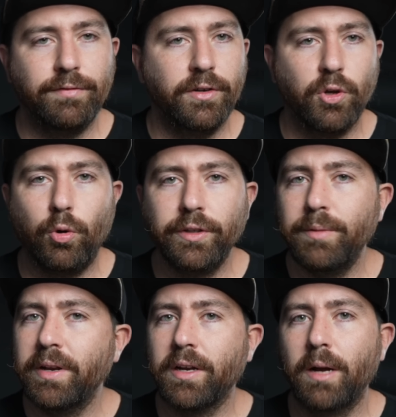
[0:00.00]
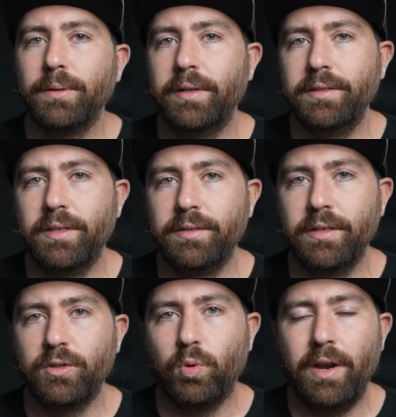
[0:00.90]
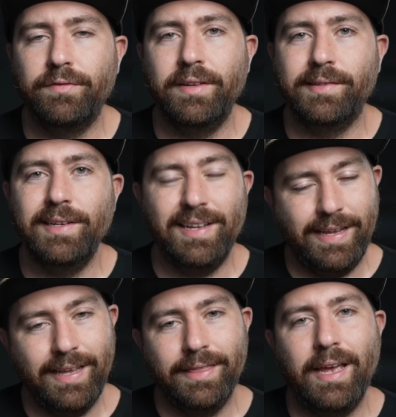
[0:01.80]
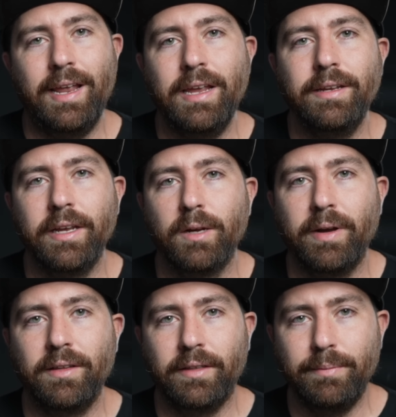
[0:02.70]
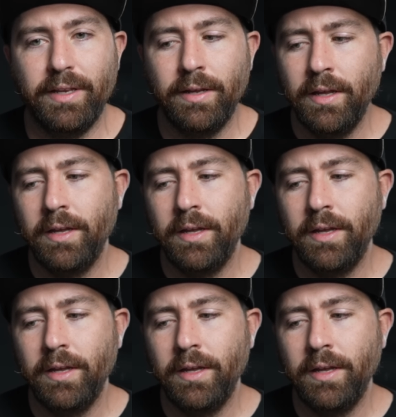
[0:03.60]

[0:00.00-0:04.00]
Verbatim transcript: There's only been a couple instances where I've seen it hit that 8 gigabyte limit